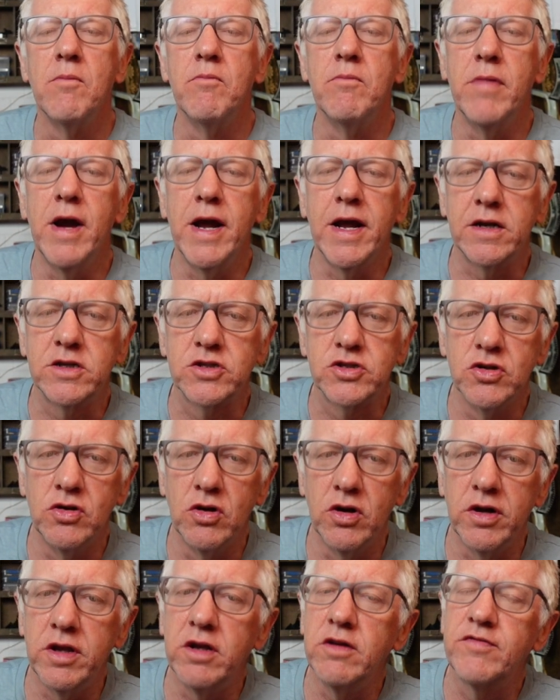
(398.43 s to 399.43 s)
Make
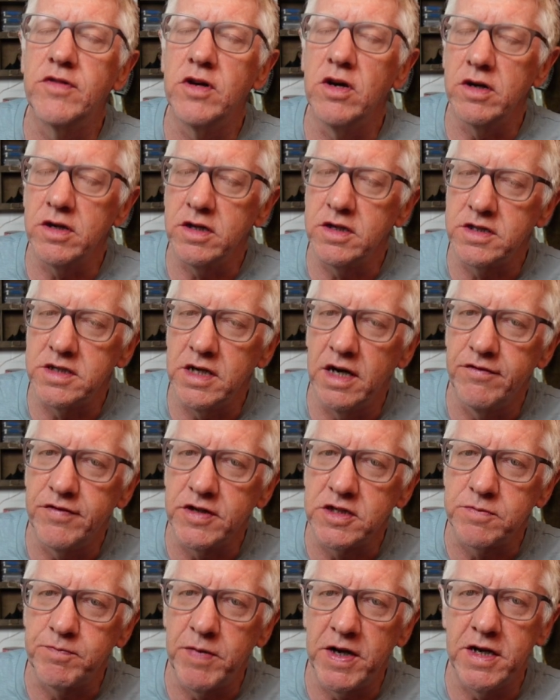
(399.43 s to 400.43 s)
sure you've got yourself
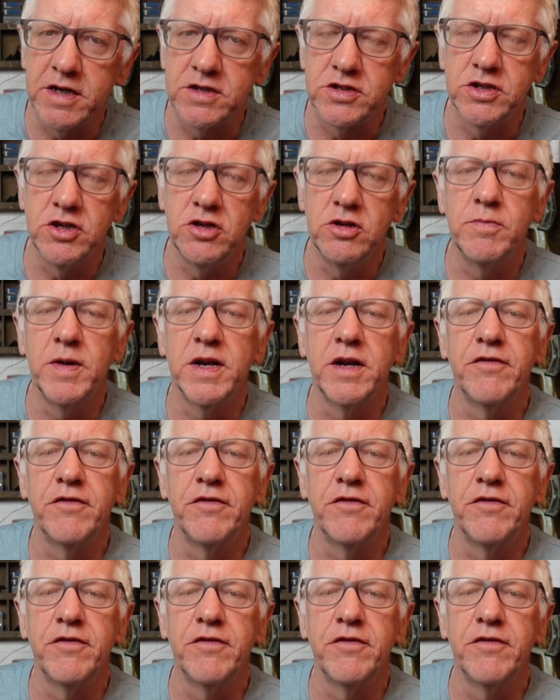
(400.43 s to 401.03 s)
a spare tube.